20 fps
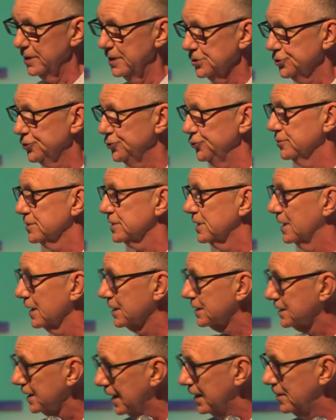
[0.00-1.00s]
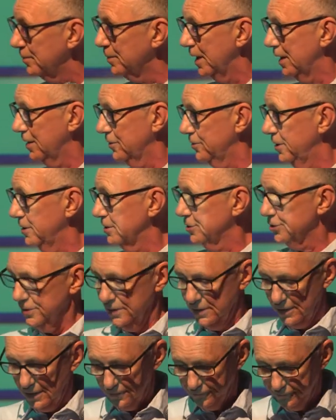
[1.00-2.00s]
issues like gay marriage
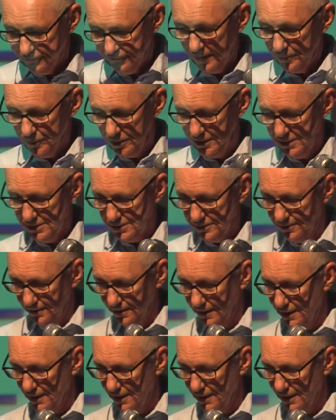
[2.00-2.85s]
and feminism.